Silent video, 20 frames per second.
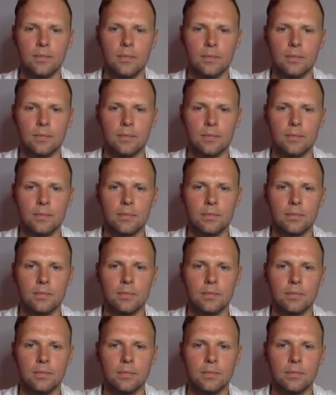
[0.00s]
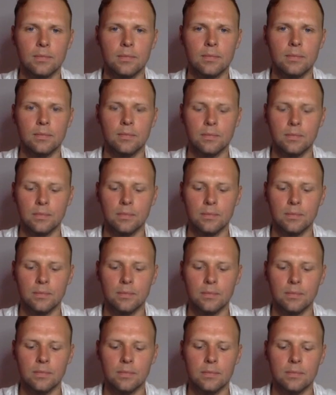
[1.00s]

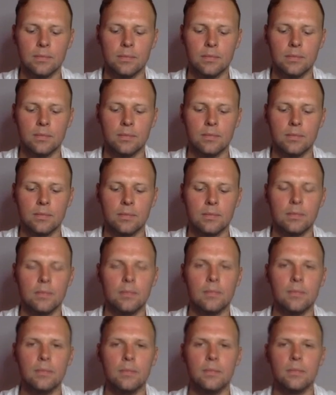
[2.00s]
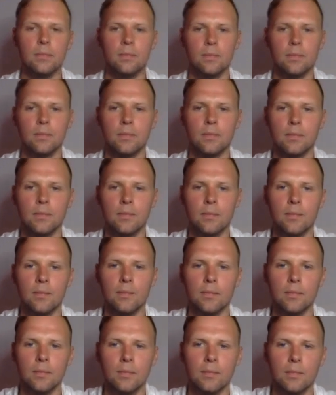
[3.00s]

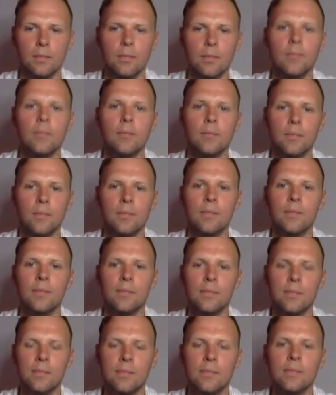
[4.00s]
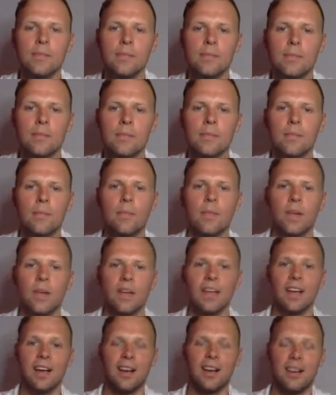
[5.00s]

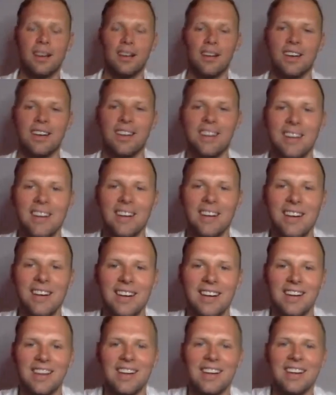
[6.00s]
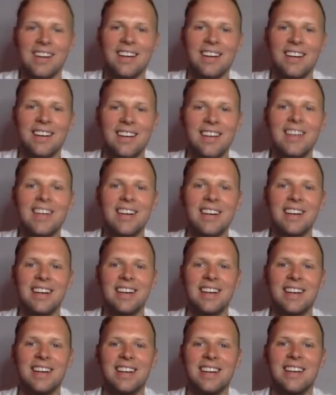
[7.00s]
(silent)